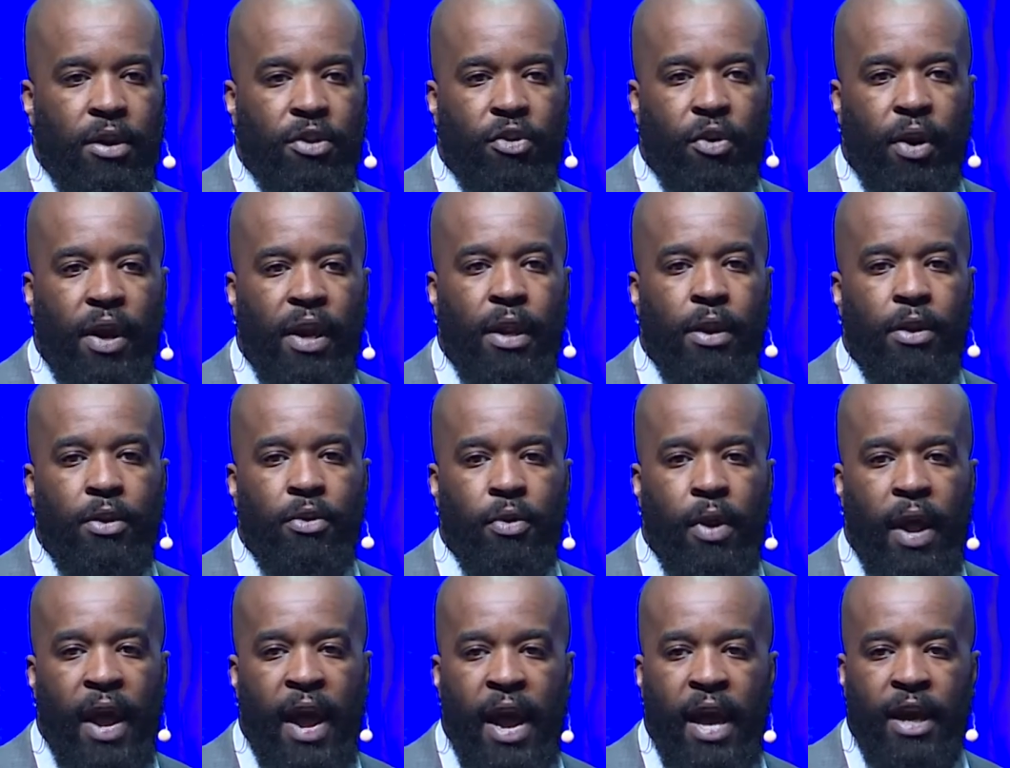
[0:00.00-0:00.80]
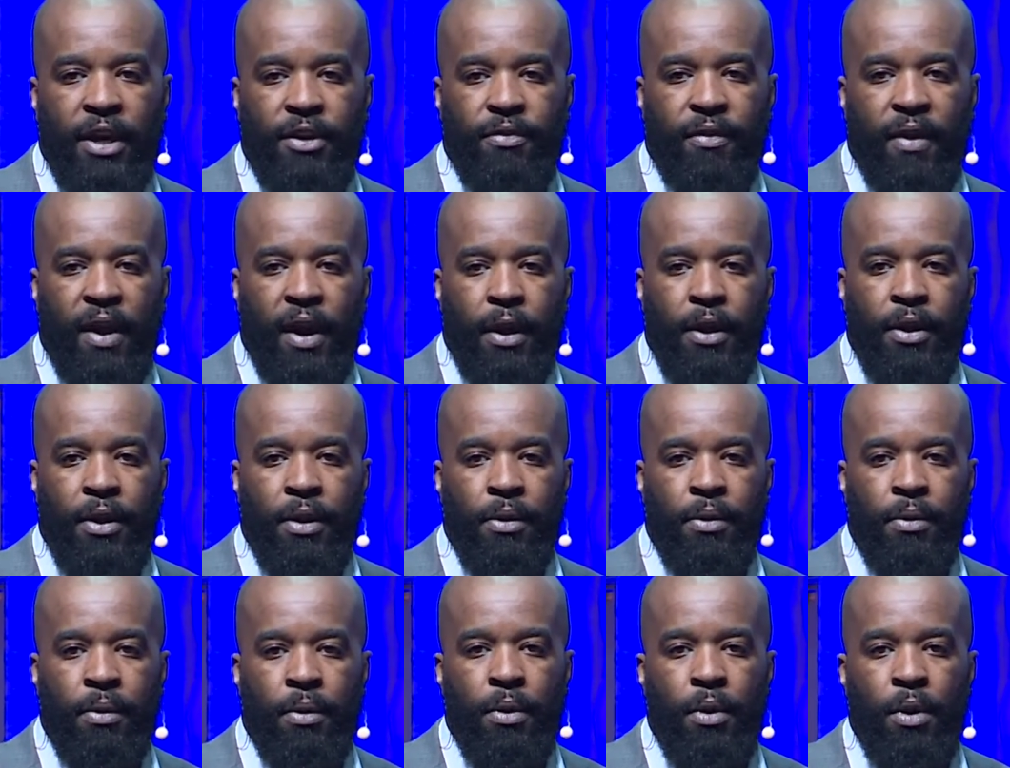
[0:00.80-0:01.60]
create a new hash
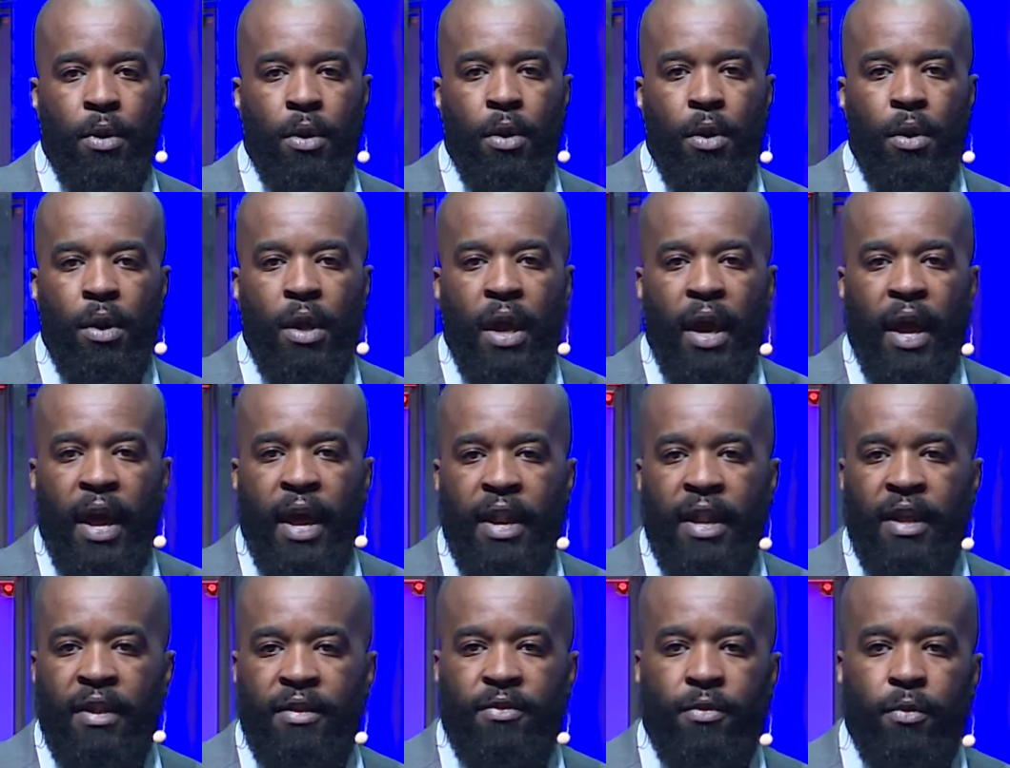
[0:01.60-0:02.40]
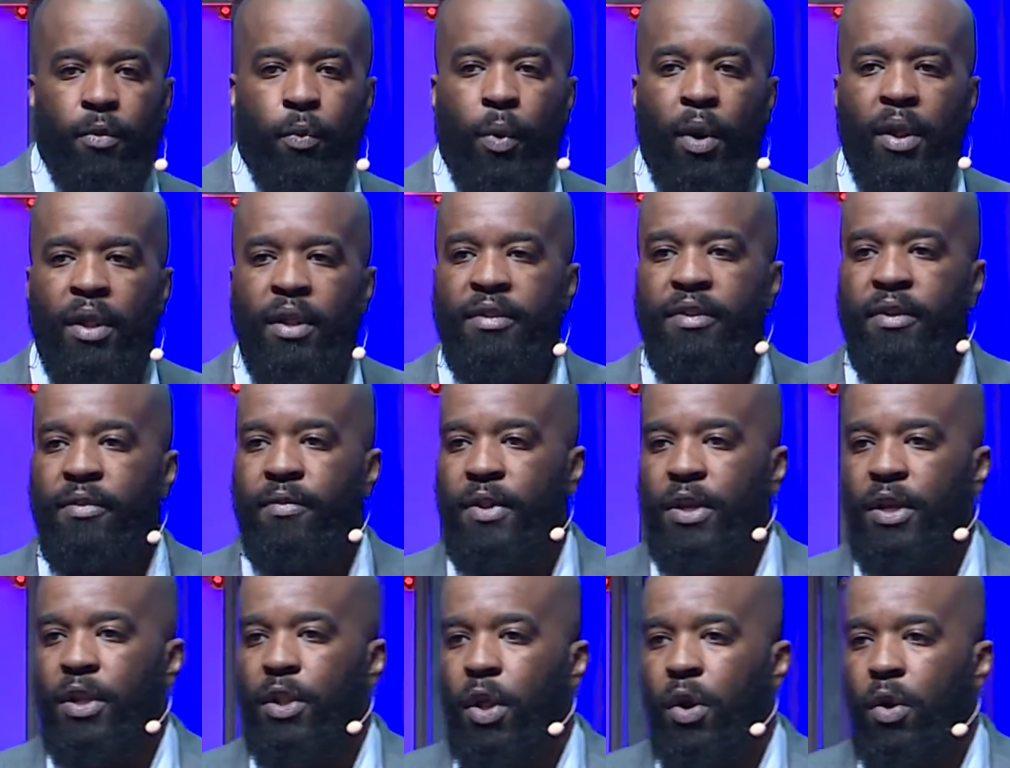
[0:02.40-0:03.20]
value, and it's
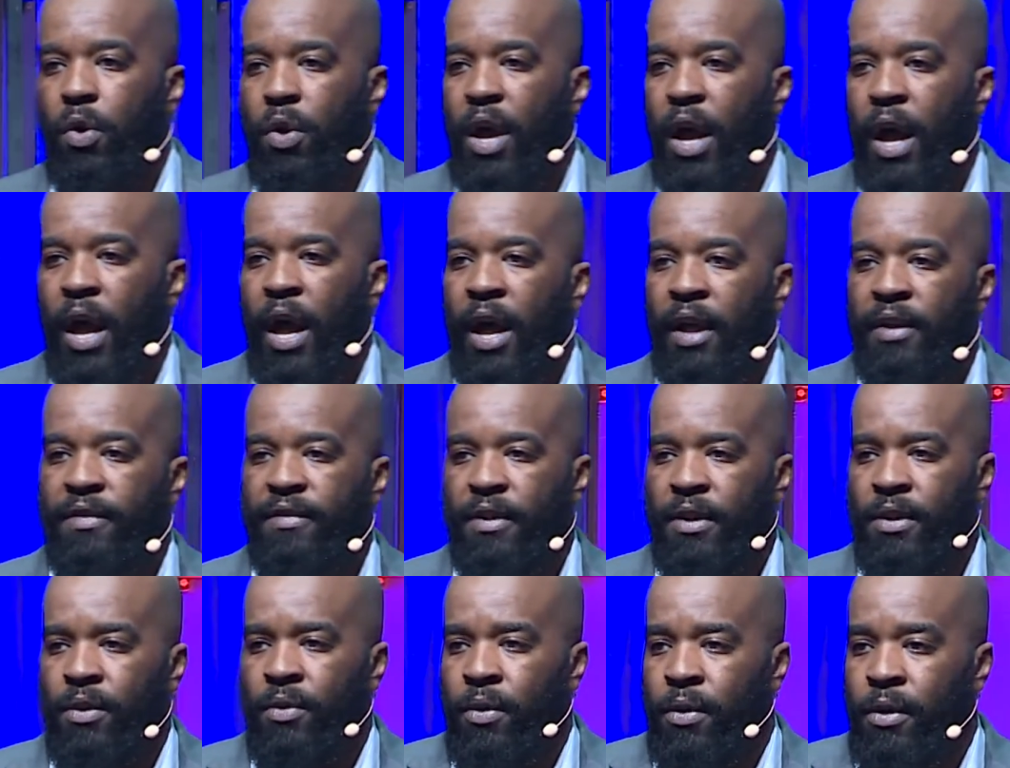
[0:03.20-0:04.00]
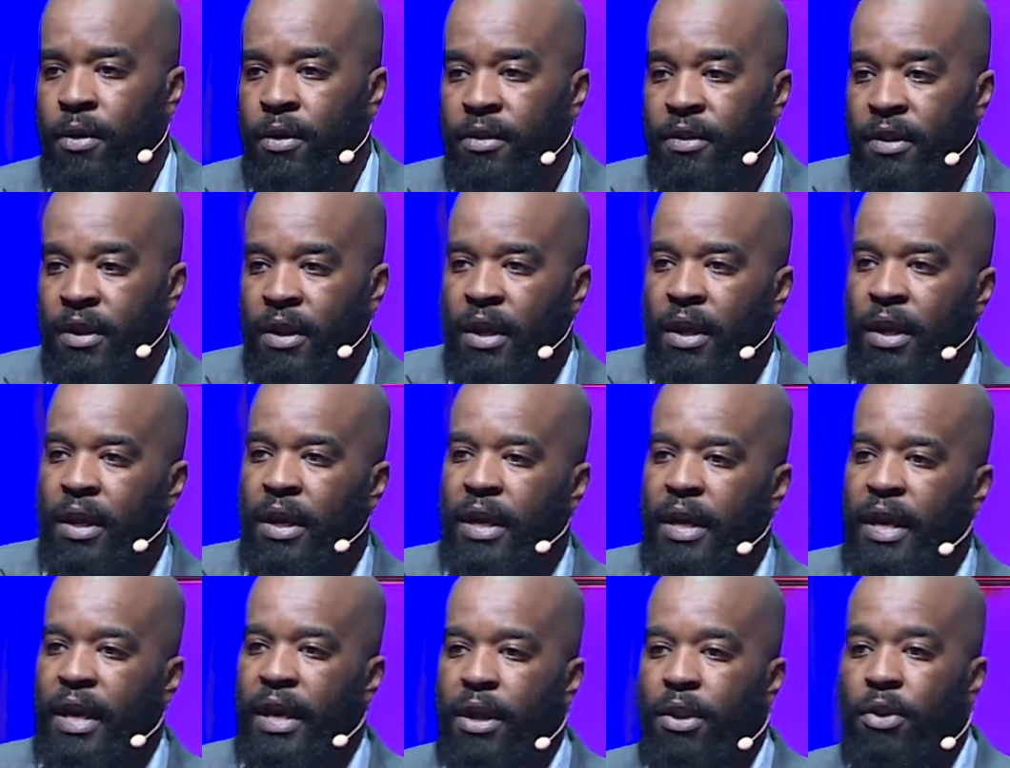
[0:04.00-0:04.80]
relatively low cost in order to
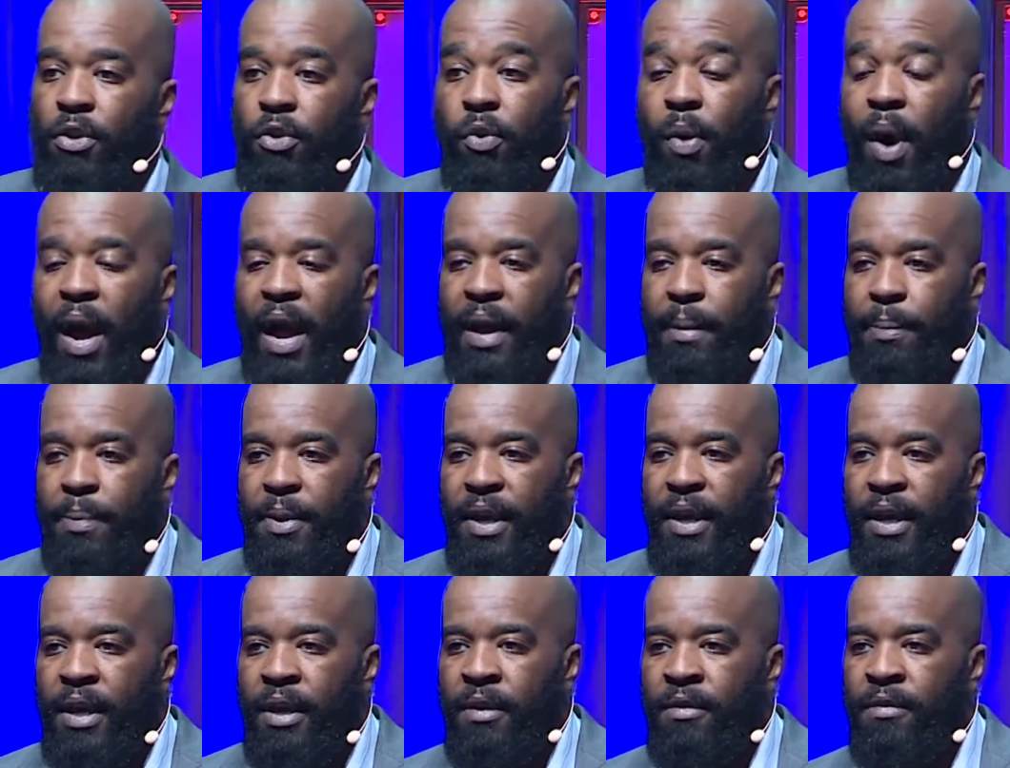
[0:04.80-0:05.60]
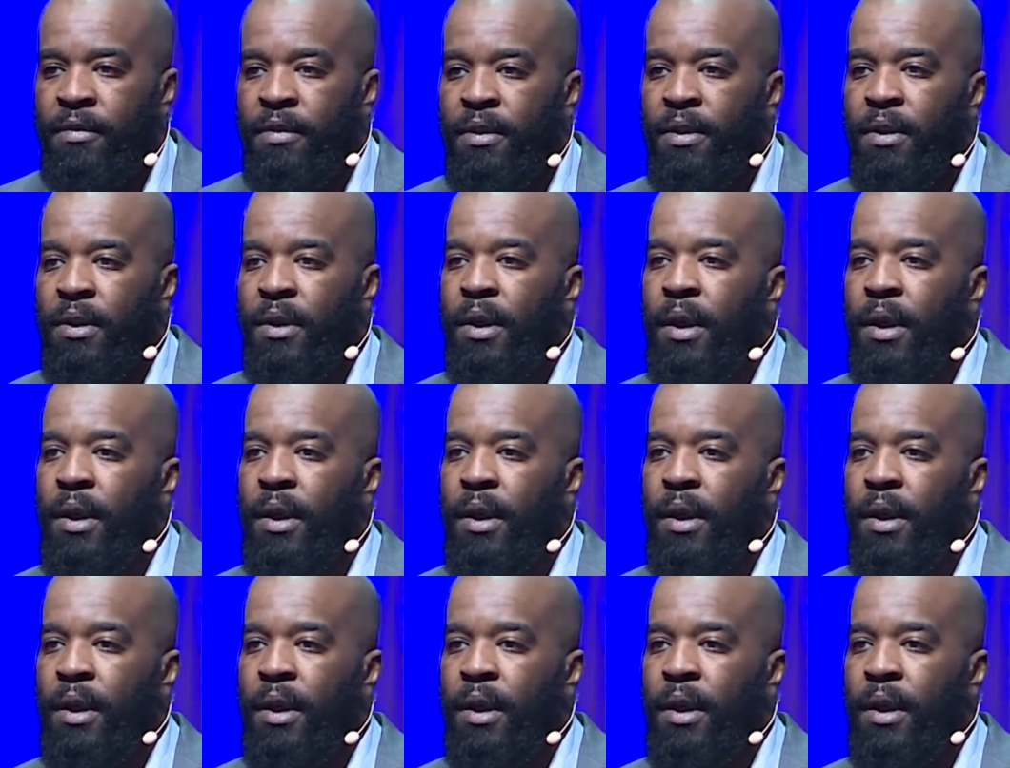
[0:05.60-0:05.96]
get new IPs.